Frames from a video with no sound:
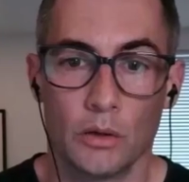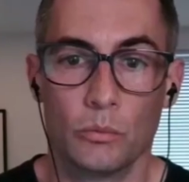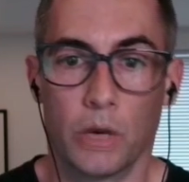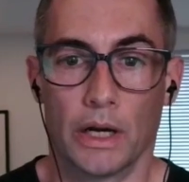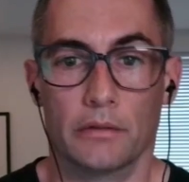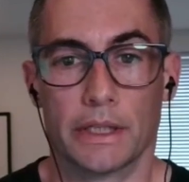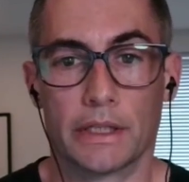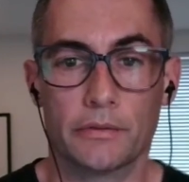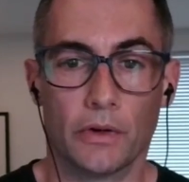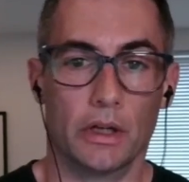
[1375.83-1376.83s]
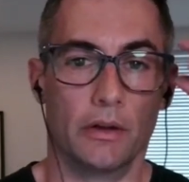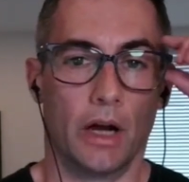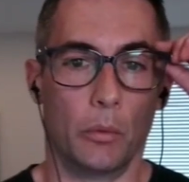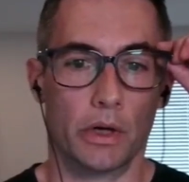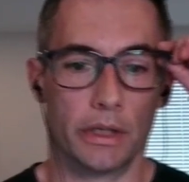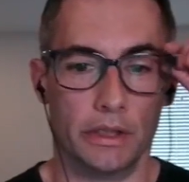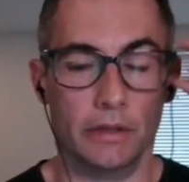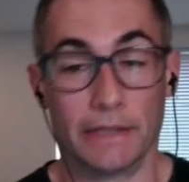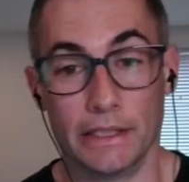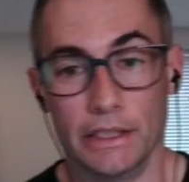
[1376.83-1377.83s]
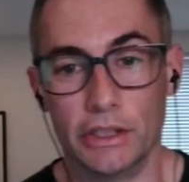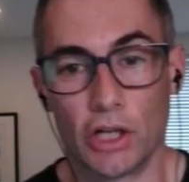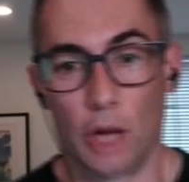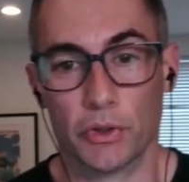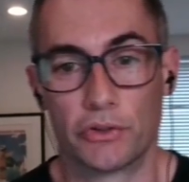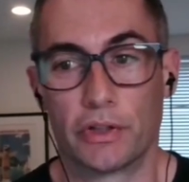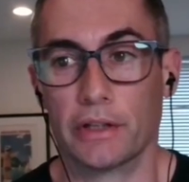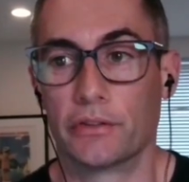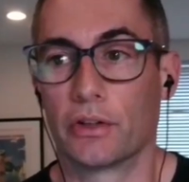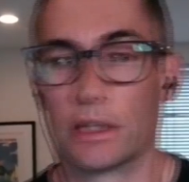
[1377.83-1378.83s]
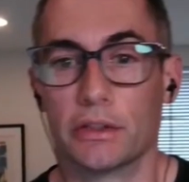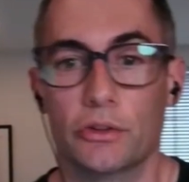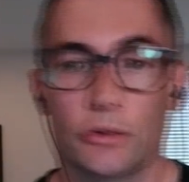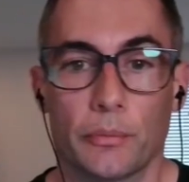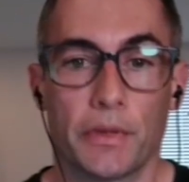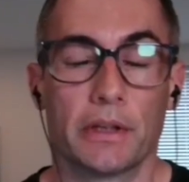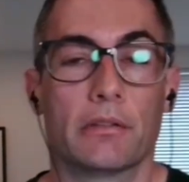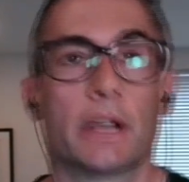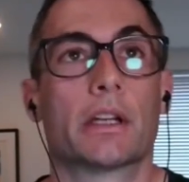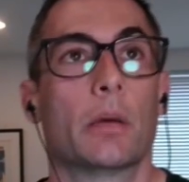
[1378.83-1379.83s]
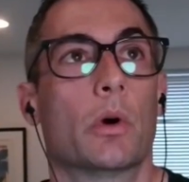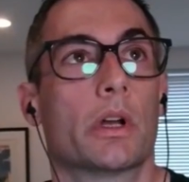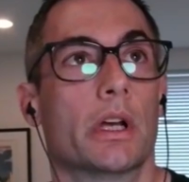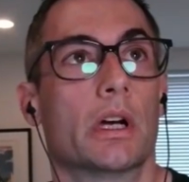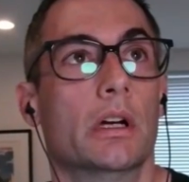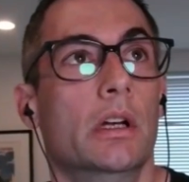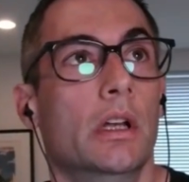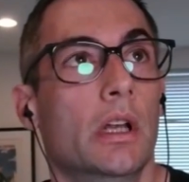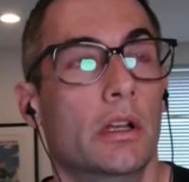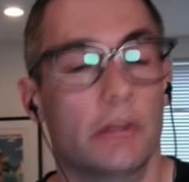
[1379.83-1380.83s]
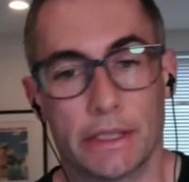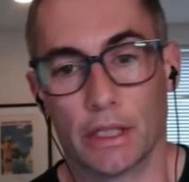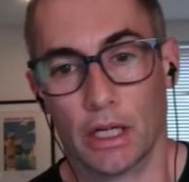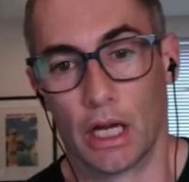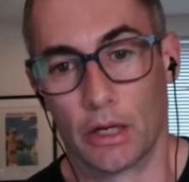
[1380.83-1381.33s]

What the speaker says: Right. Like if I wanted, like in the e-commerce sense, I could do something like I want to, I